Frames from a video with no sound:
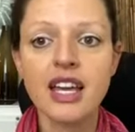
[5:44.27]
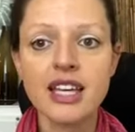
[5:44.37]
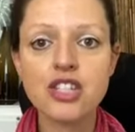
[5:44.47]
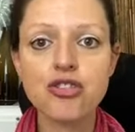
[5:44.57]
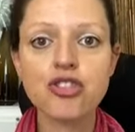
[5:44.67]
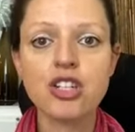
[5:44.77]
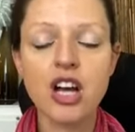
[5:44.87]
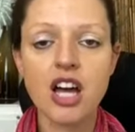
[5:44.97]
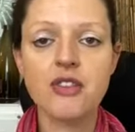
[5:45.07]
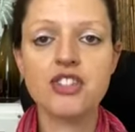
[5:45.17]
Estrogen
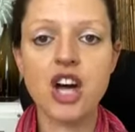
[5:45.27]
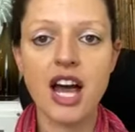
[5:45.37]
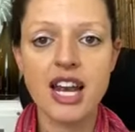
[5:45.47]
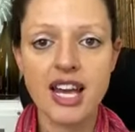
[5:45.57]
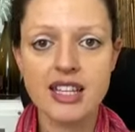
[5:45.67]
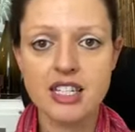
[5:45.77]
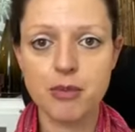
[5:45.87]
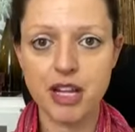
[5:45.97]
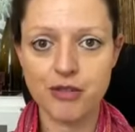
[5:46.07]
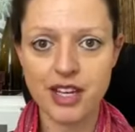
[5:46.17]
kind of dilates the
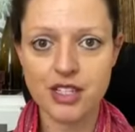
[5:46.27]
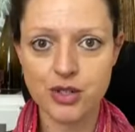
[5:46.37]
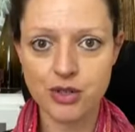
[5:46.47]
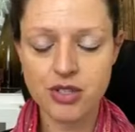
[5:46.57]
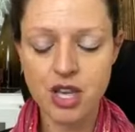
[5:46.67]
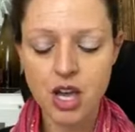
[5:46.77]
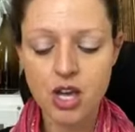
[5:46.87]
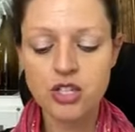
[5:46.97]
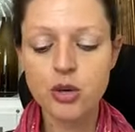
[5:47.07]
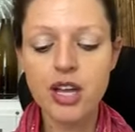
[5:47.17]
blood vessels.
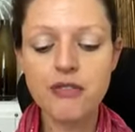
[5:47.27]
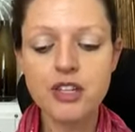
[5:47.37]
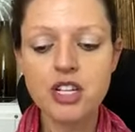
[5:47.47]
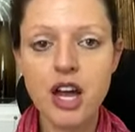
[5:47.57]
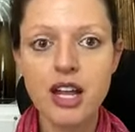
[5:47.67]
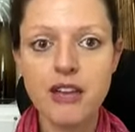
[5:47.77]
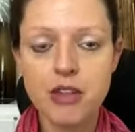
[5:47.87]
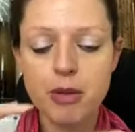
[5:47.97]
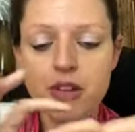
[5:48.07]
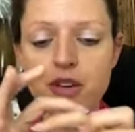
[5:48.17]
So if
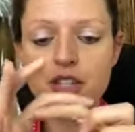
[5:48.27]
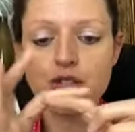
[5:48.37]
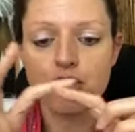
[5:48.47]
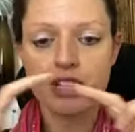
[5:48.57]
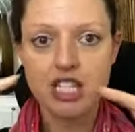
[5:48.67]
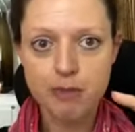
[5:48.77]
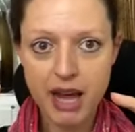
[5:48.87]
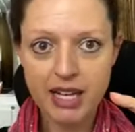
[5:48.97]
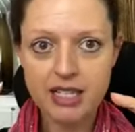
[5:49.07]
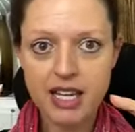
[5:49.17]
the blood vessels are
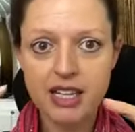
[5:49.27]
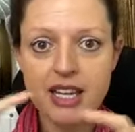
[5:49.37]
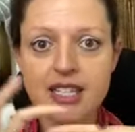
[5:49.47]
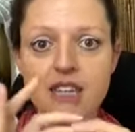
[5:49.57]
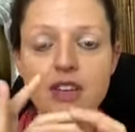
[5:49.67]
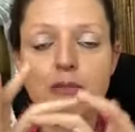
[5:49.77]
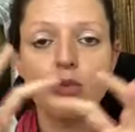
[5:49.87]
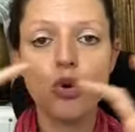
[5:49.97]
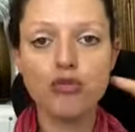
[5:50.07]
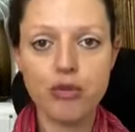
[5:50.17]
expanding, that's giving
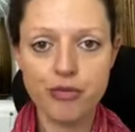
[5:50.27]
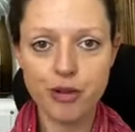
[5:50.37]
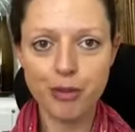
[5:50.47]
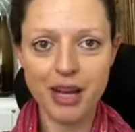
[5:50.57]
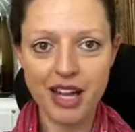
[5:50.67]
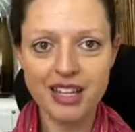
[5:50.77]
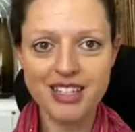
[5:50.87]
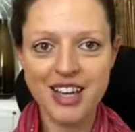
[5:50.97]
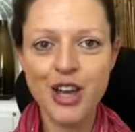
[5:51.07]
more room for blood.